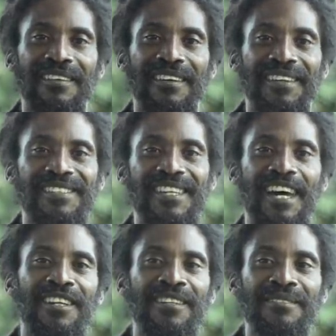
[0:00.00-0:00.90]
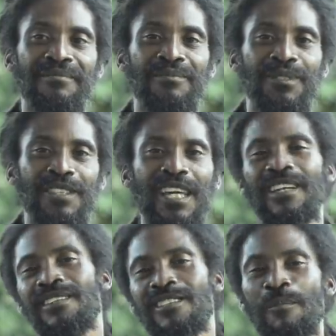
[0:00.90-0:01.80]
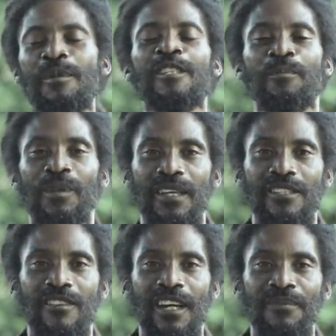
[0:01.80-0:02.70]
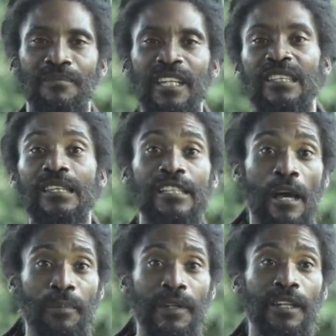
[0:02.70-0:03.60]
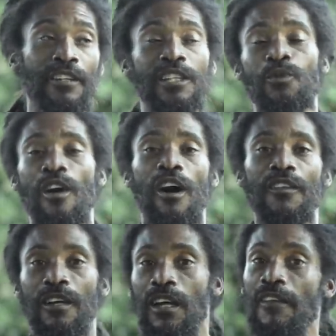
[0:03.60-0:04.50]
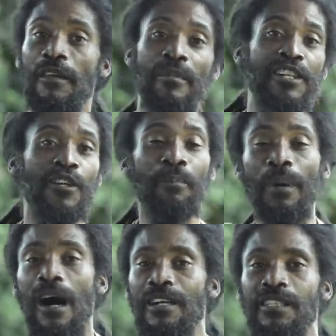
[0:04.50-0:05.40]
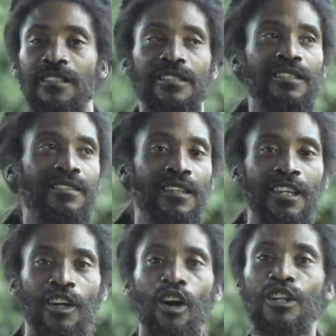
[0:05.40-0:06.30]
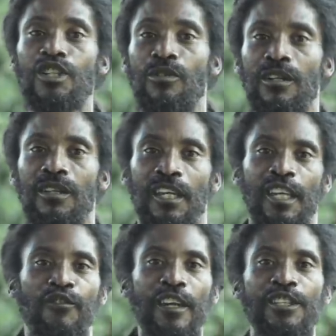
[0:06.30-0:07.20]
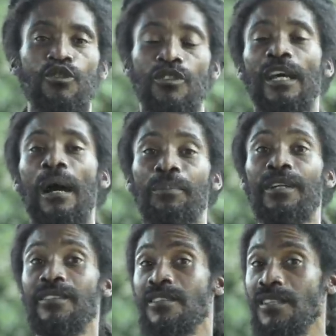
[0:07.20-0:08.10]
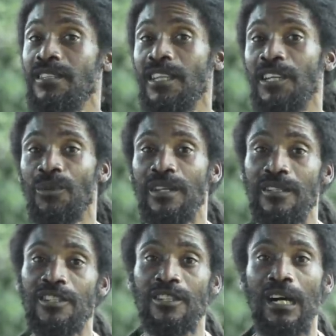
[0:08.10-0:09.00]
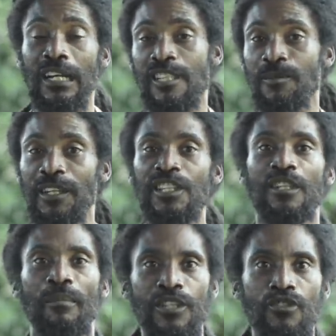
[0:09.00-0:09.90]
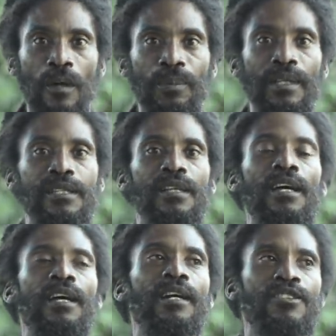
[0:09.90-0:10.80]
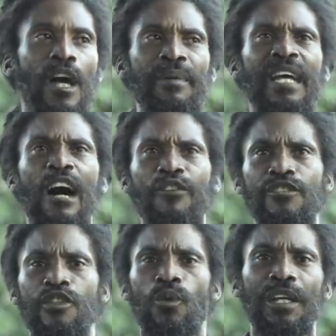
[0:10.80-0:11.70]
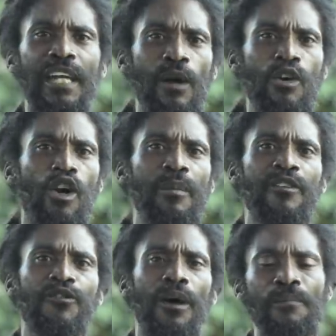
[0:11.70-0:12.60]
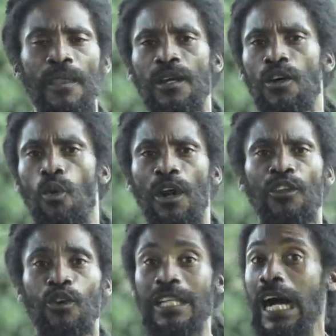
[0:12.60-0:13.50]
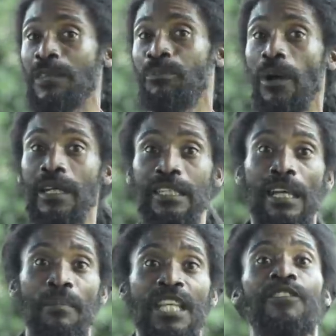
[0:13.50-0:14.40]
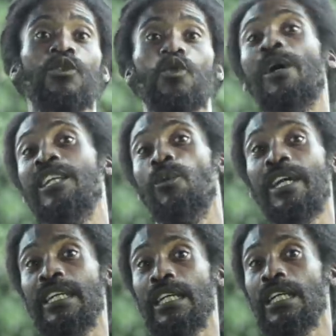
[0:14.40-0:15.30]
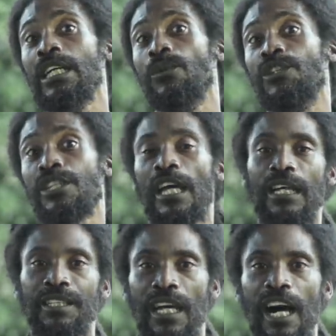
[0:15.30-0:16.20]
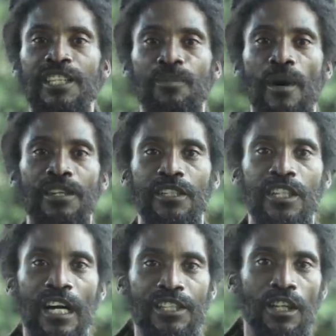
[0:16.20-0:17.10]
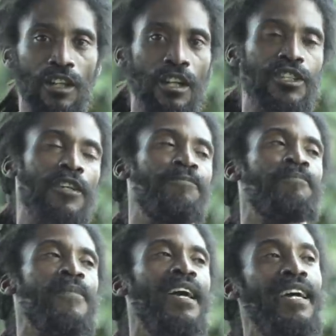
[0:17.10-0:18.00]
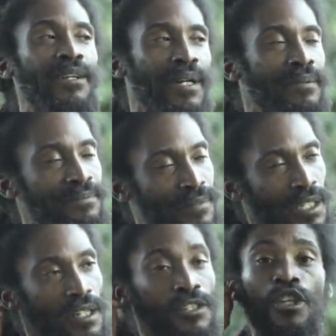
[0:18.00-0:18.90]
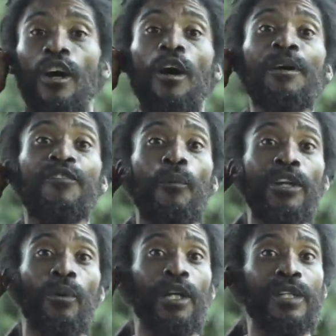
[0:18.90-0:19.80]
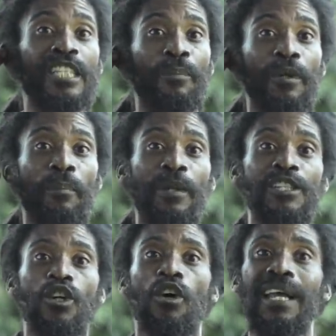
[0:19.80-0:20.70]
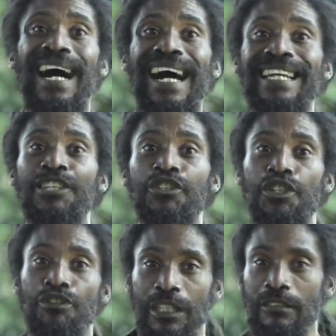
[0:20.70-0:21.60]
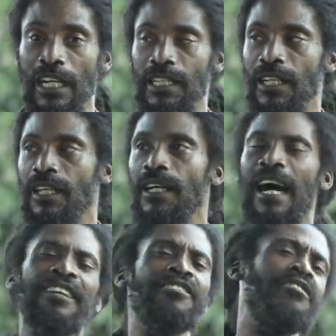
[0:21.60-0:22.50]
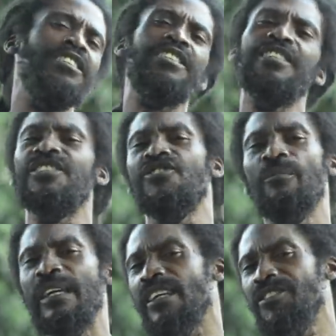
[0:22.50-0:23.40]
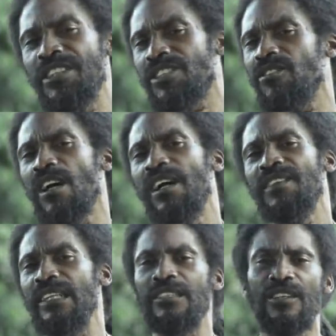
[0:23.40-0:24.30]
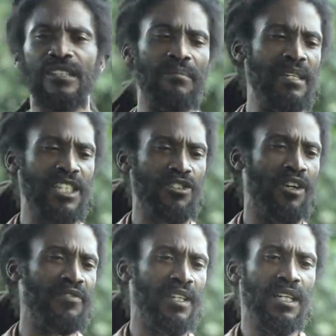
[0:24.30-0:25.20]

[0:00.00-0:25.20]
And it's kind of, it's a busy place, right? Many things happen there. That's where all the major parties and cultural events usually happen in the city anyway. So it's the hot spot. It's a metropolis. So I'm in Halfway Tree one night. We're coming from one of those hot parties. I believe it was Wedi Wedi, which is like a dance party, dancehall culture. Anyway, so coming from Wedi Wedi, we stop at a place called Island Grill, right? Island Grill is this Jamaican restaurant that does a mixture of,